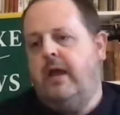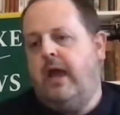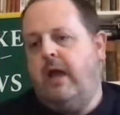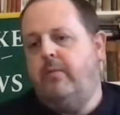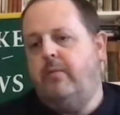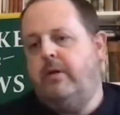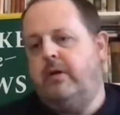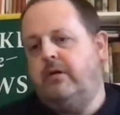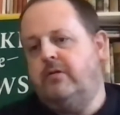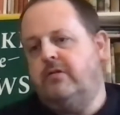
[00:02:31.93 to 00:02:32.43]

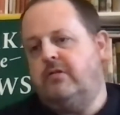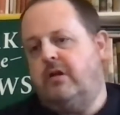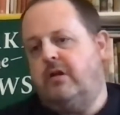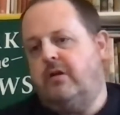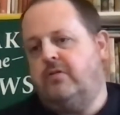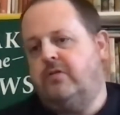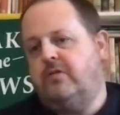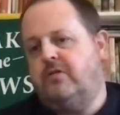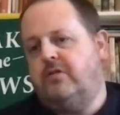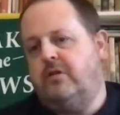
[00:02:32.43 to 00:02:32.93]
And we couldn't
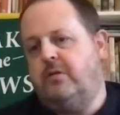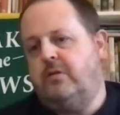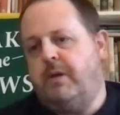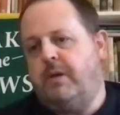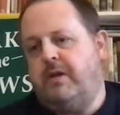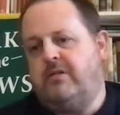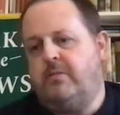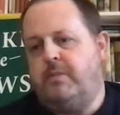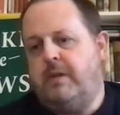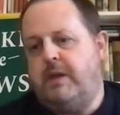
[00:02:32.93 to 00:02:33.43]
ask for two
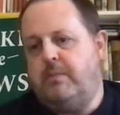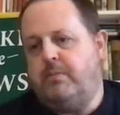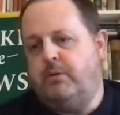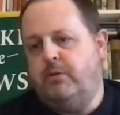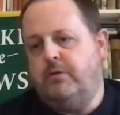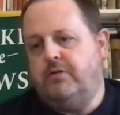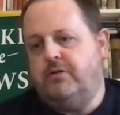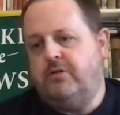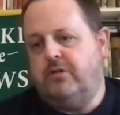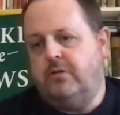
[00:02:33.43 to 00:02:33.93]
better
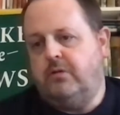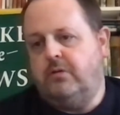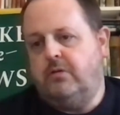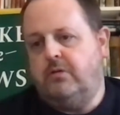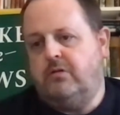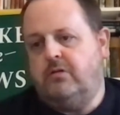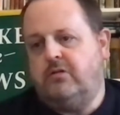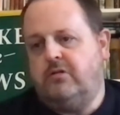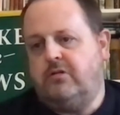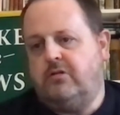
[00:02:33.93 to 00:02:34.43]
people to
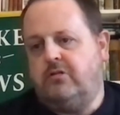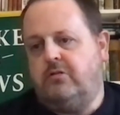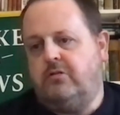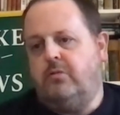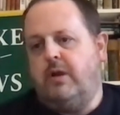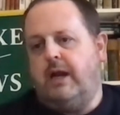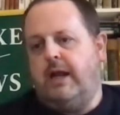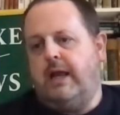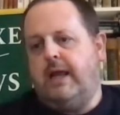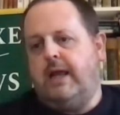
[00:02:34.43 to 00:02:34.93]

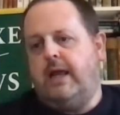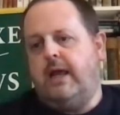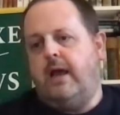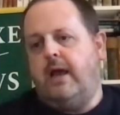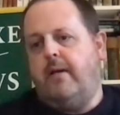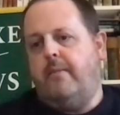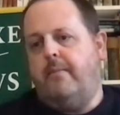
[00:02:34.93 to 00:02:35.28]
really